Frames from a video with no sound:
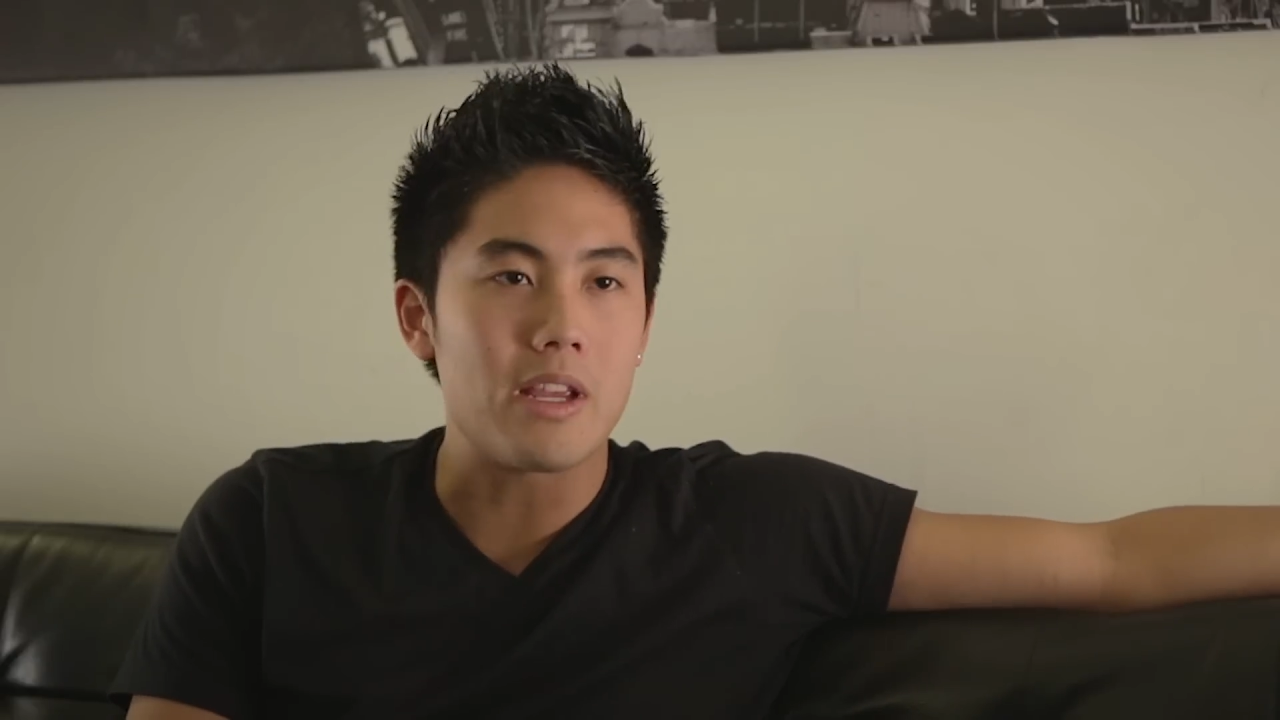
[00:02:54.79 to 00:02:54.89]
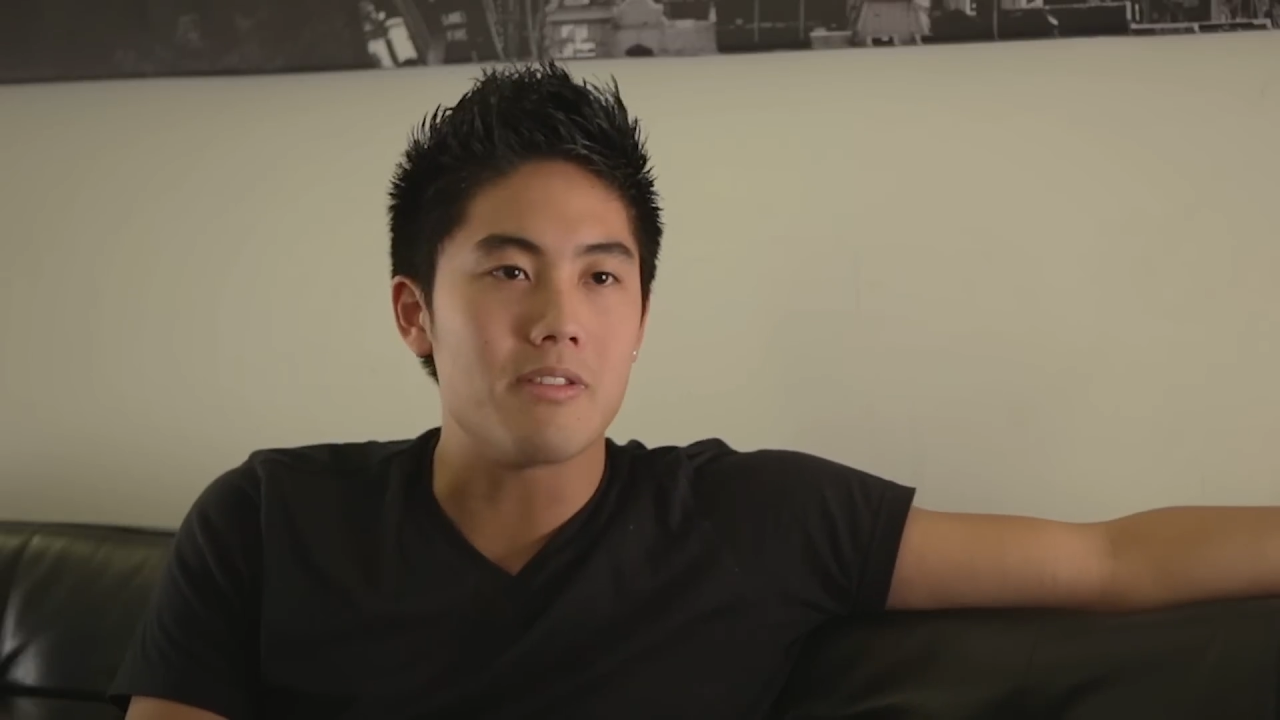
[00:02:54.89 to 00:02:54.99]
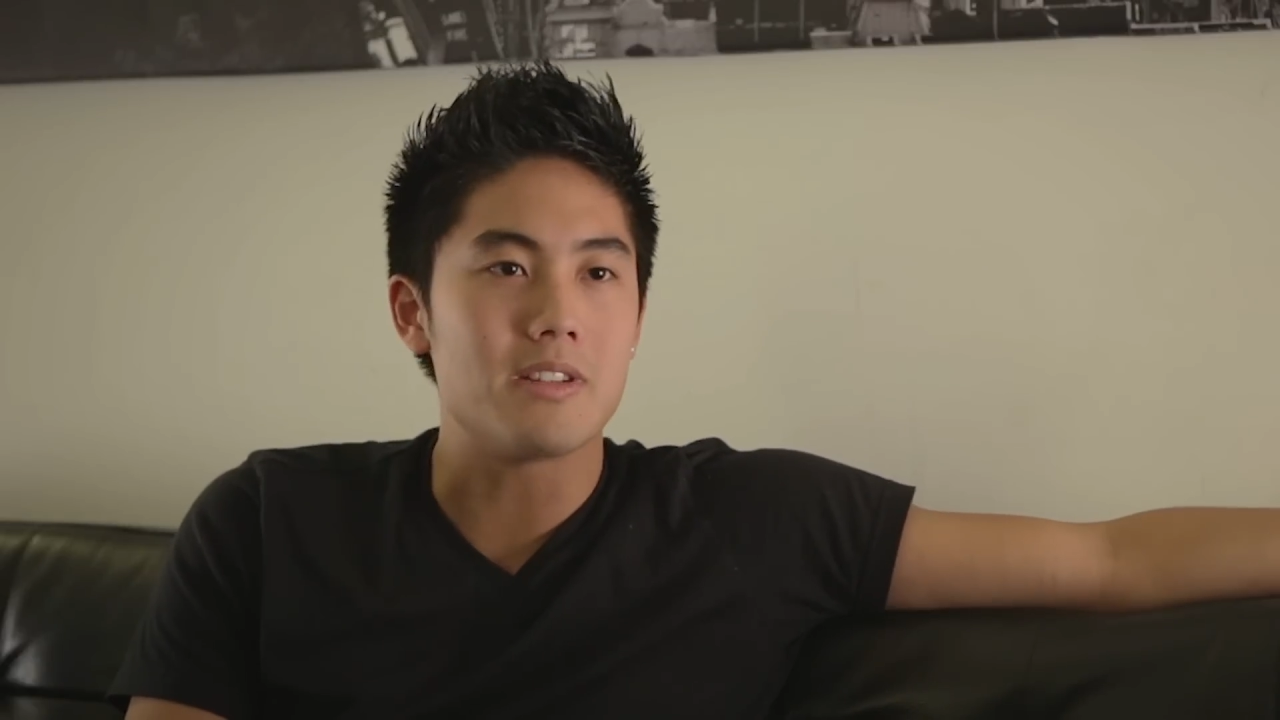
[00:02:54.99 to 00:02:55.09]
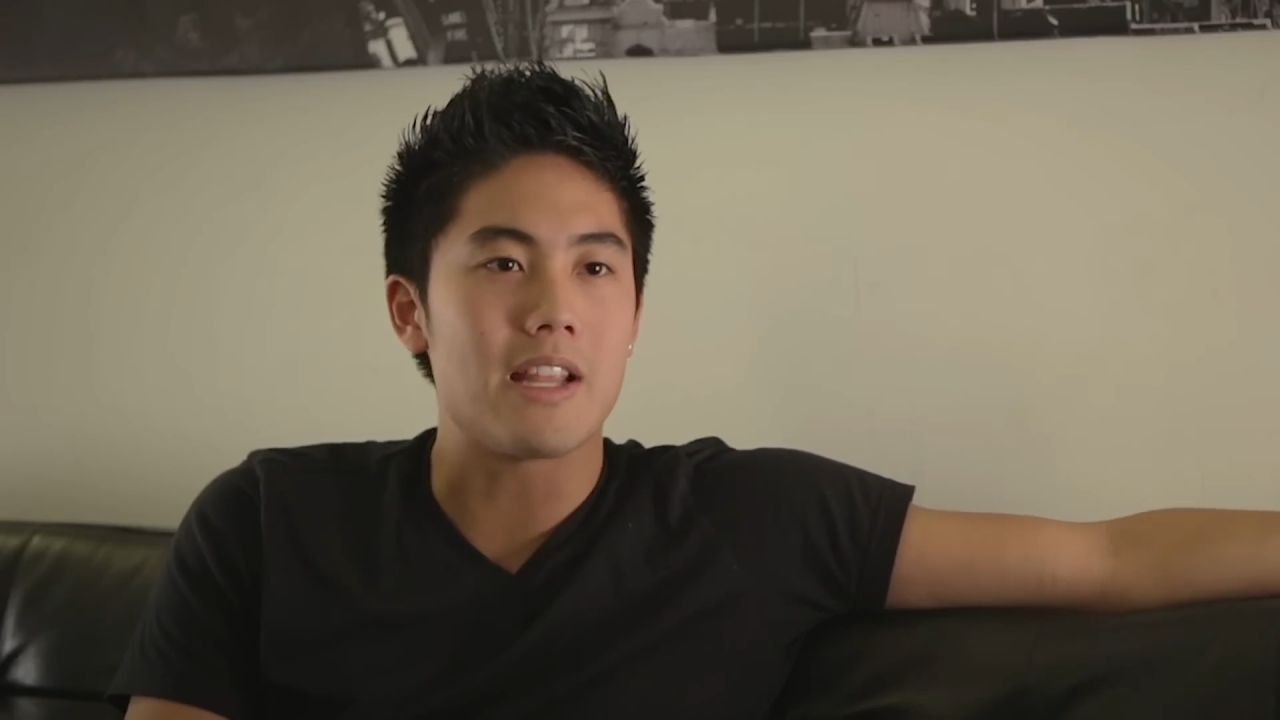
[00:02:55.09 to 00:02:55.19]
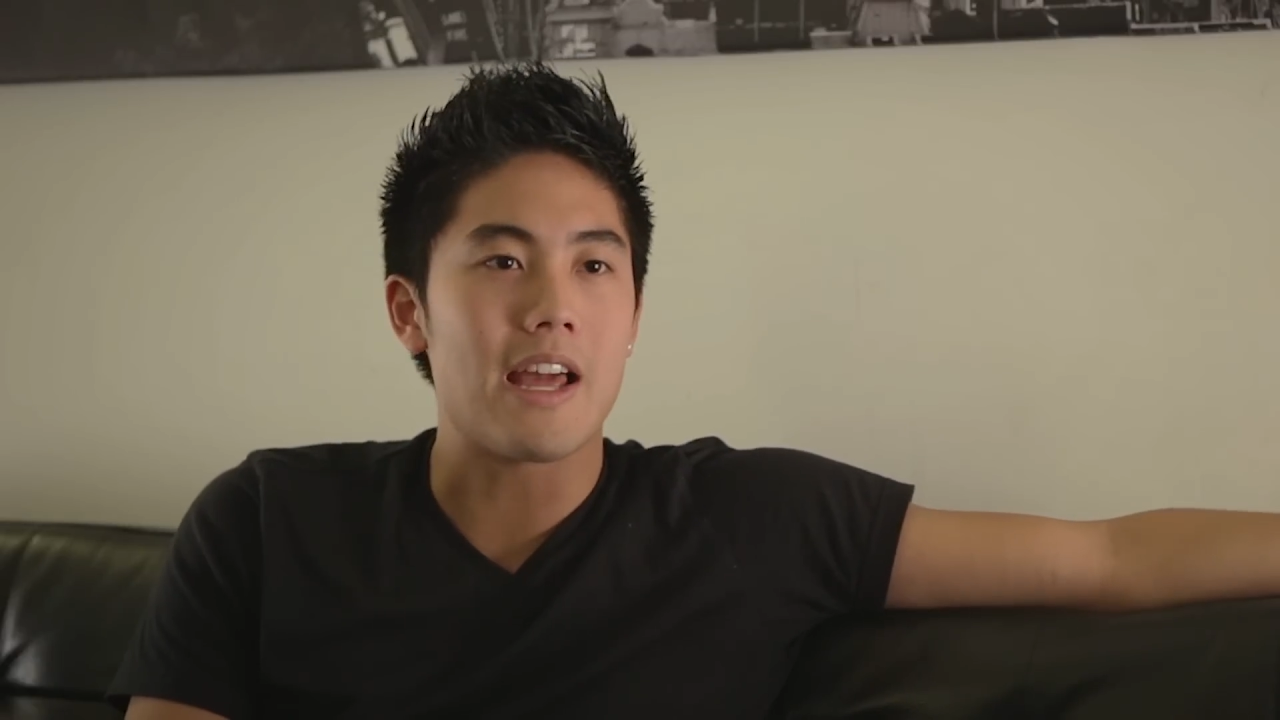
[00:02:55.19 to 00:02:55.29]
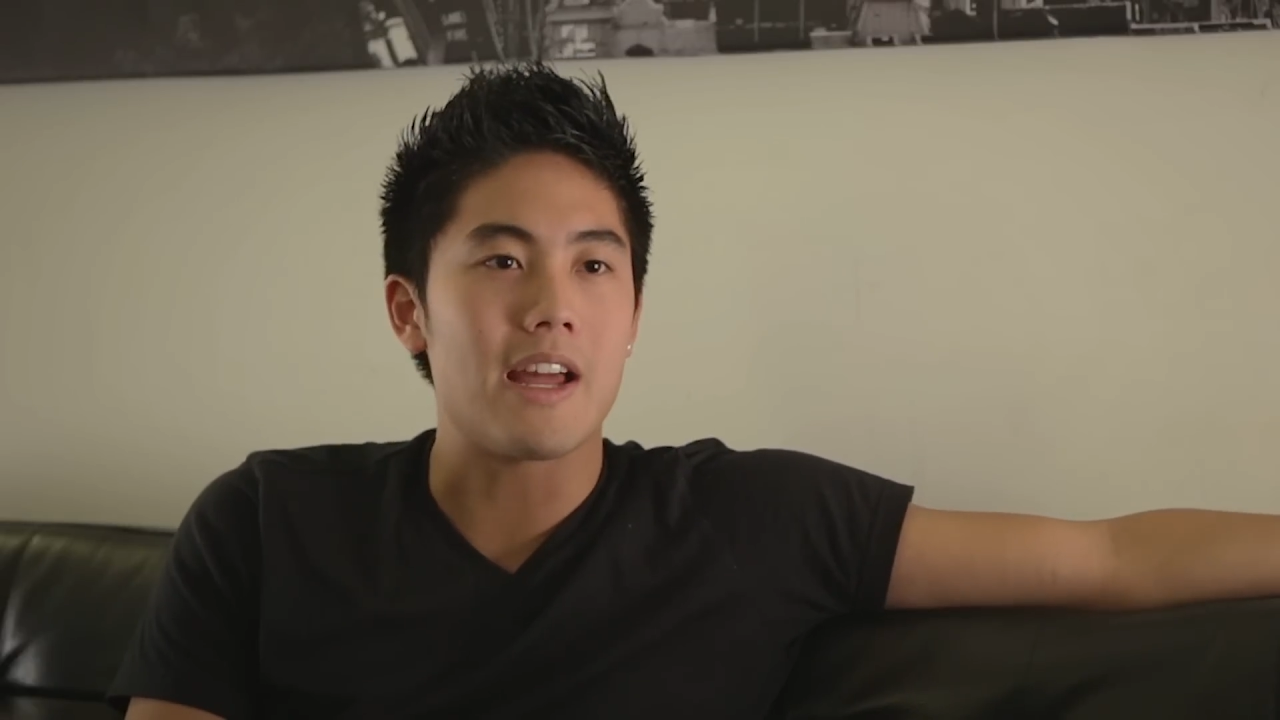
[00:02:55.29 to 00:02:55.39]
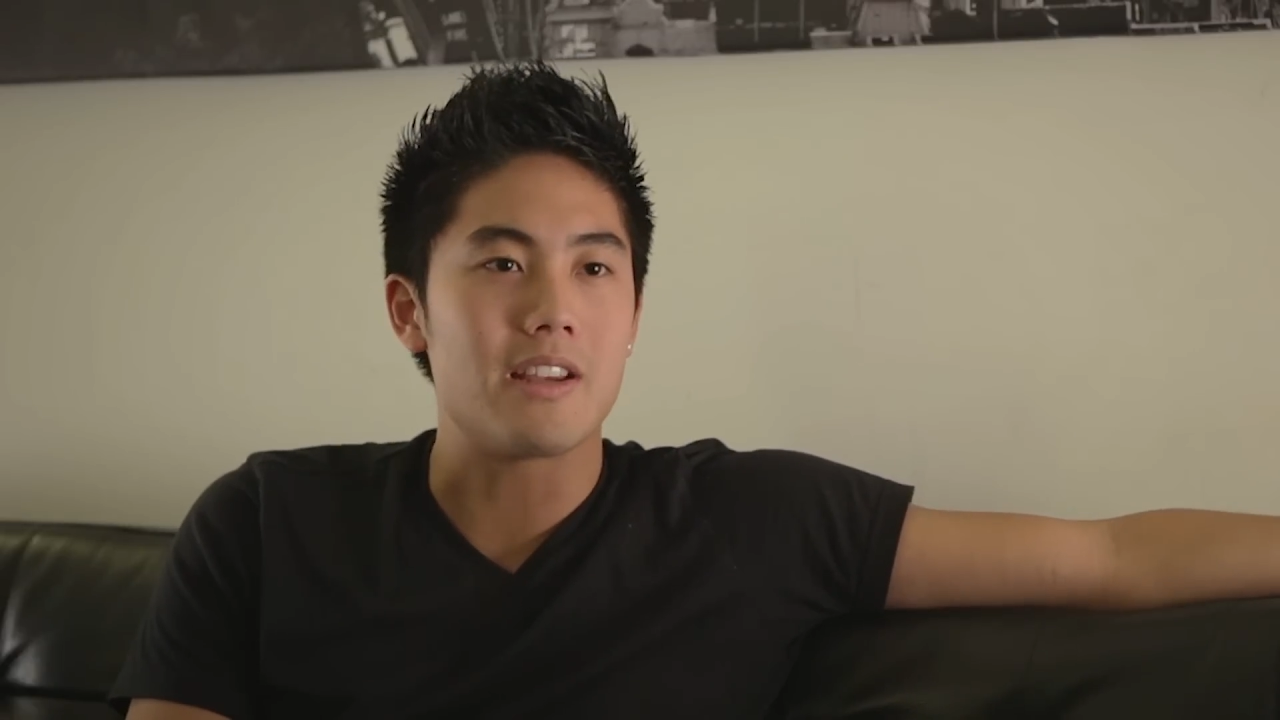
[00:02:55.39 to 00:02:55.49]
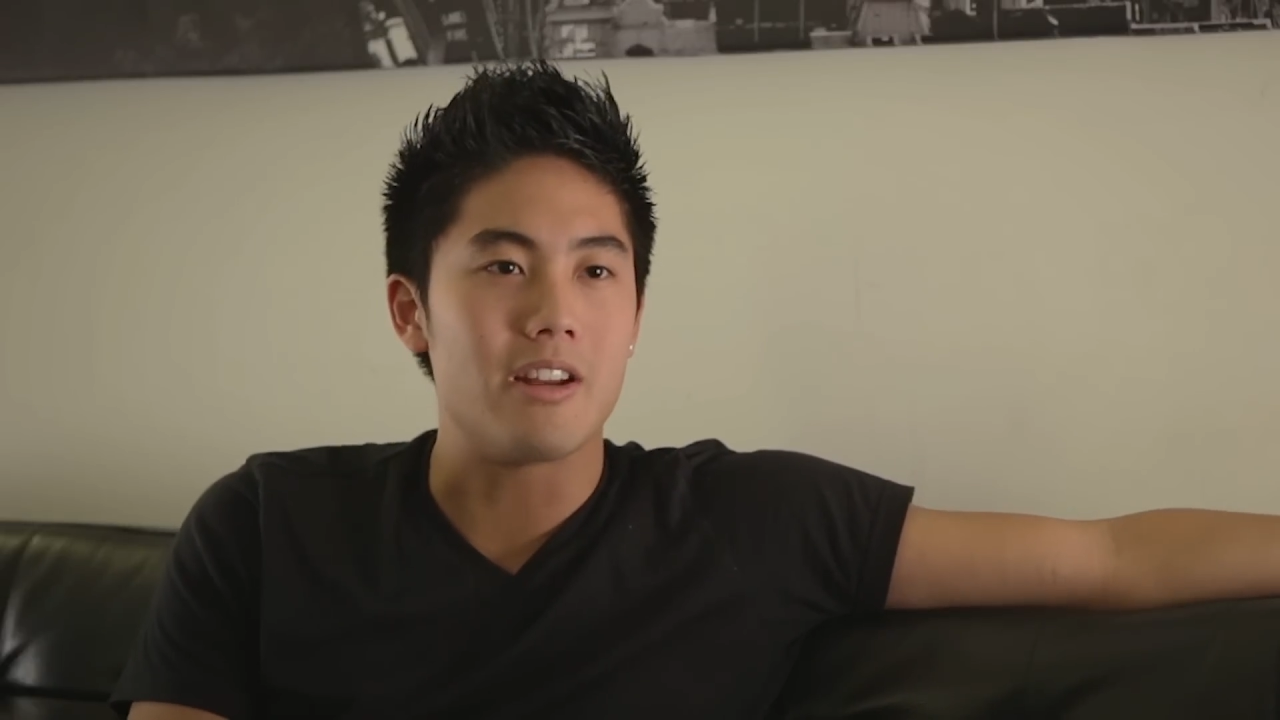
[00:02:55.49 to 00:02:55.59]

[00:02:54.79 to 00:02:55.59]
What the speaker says: using that,